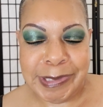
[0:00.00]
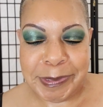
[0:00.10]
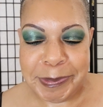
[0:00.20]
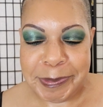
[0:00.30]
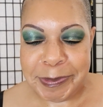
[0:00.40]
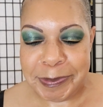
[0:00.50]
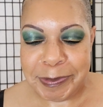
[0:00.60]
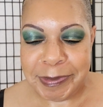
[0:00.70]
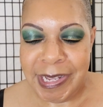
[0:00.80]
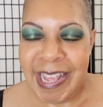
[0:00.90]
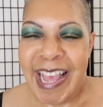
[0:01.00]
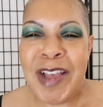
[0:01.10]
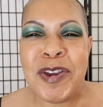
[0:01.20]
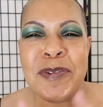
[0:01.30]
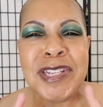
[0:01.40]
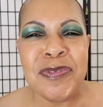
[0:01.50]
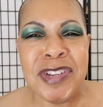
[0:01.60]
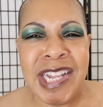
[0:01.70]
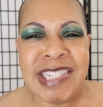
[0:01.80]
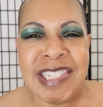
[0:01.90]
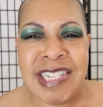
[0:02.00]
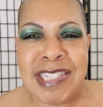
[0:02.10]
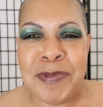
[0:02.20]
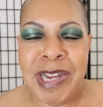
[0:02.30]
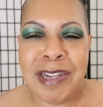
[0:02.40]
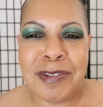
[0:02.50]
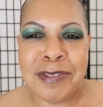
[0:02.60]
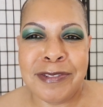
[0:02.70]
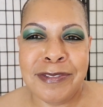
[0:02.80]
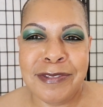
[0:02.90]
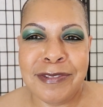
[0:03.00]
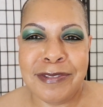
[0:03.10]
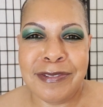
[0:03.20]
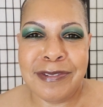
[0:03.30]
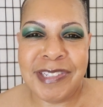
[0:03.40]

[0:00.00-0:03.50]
ooh i always feel like janessa when i go ooh